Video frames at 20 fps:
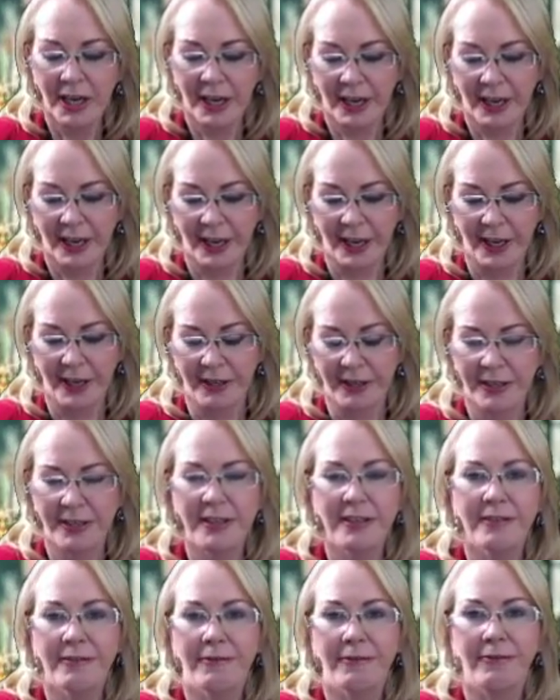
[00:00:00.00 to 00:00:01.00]
And
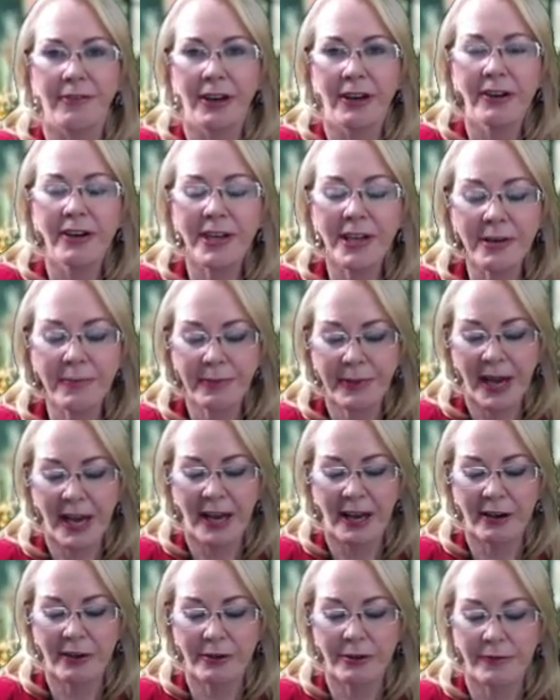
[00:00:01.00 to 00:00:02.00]
this is very
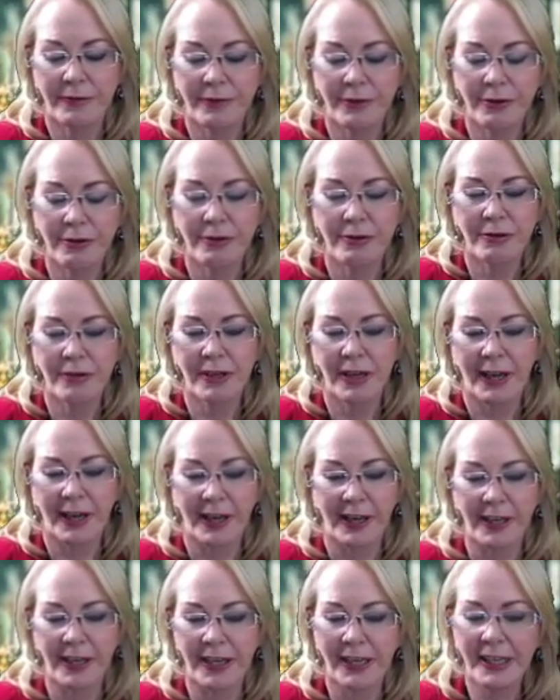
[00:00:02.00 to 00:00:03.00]
powerful.
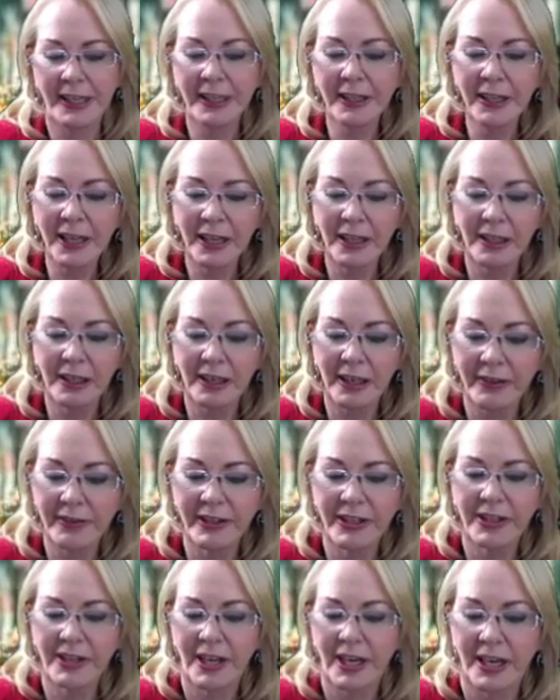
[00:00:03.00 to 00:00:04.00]
And in that
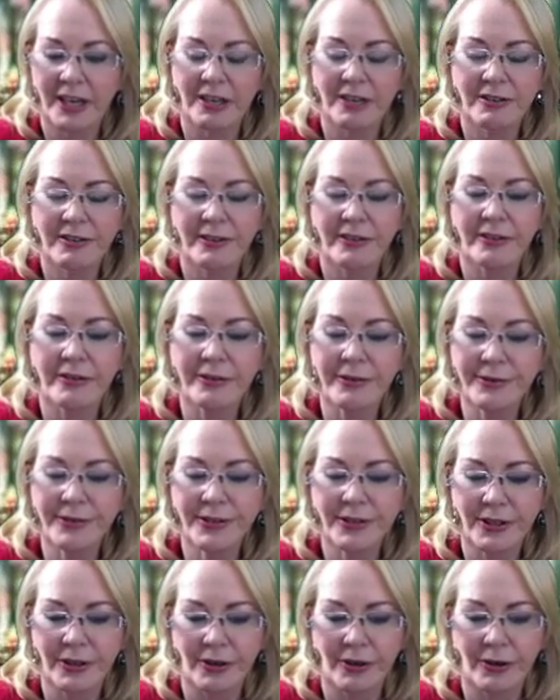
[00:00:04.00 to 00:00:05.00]
11th house
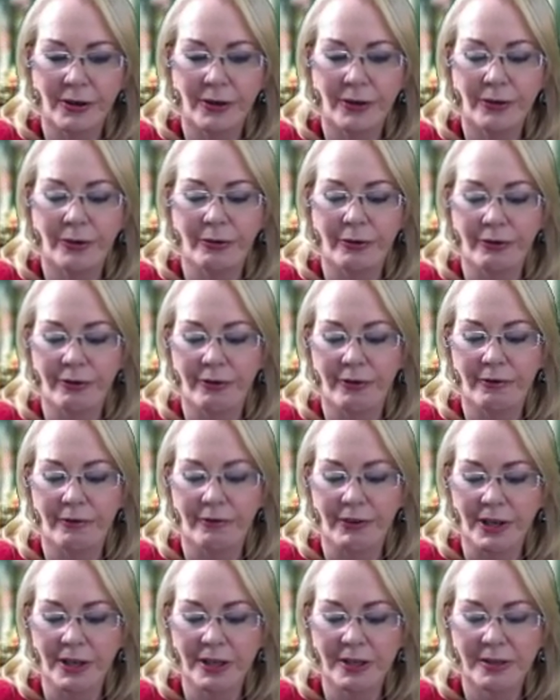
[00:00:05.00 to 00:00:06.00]
also with
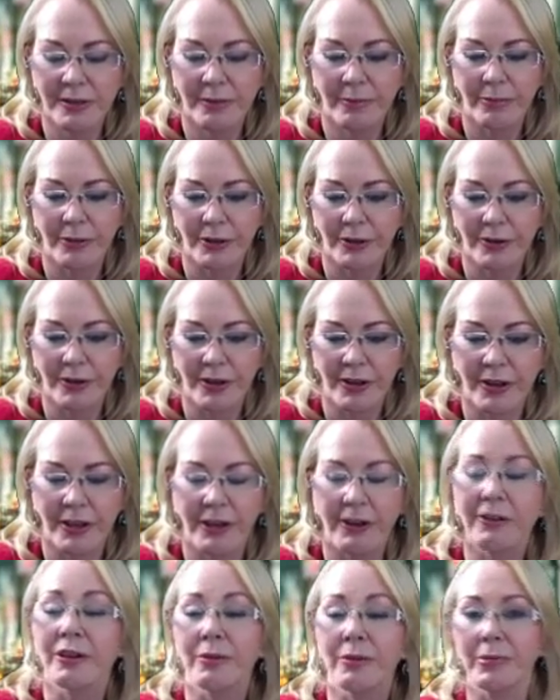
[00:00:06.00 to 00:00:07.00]
Venus and Pluto,
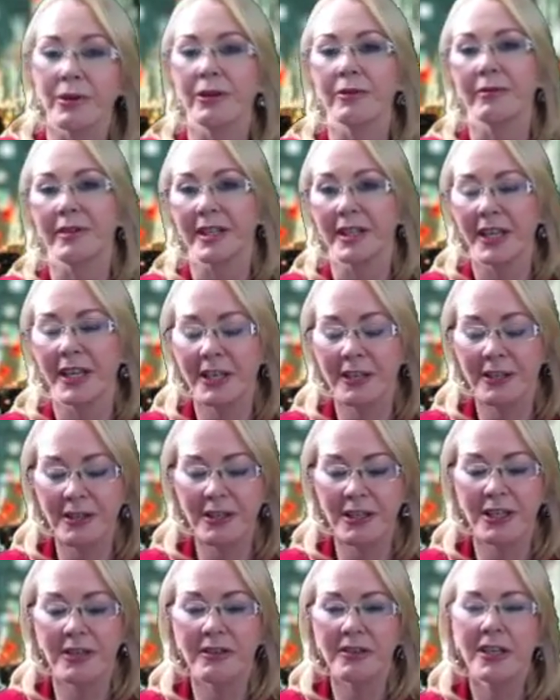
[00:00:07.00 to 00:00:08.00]
there can be
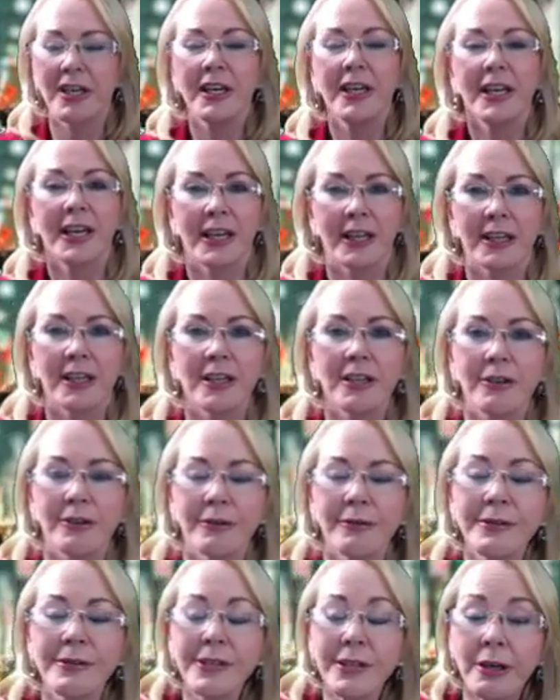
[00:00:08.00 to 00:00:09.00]
relationships. It can
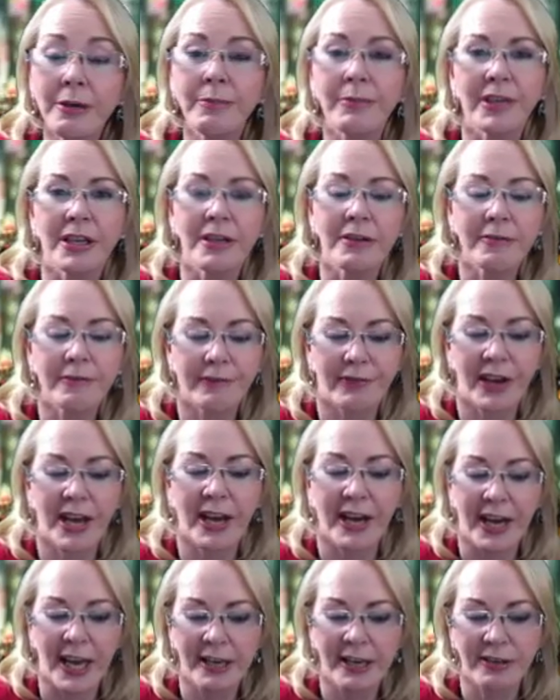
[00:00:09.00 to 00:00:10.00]
also be
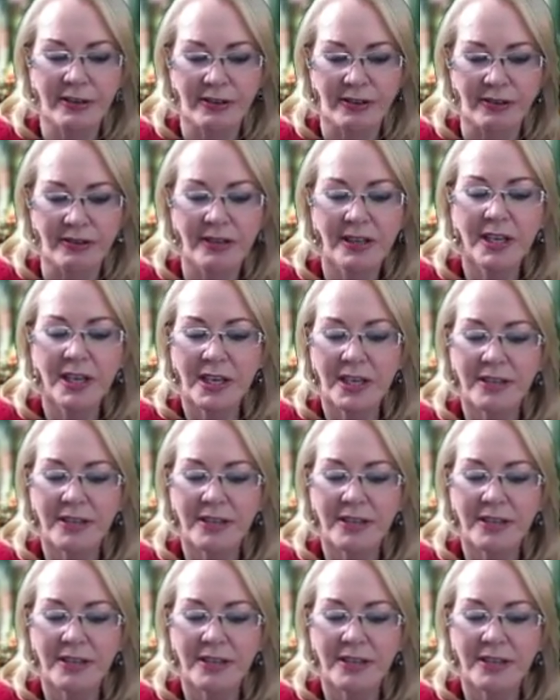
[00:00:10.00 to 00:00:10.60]
financial.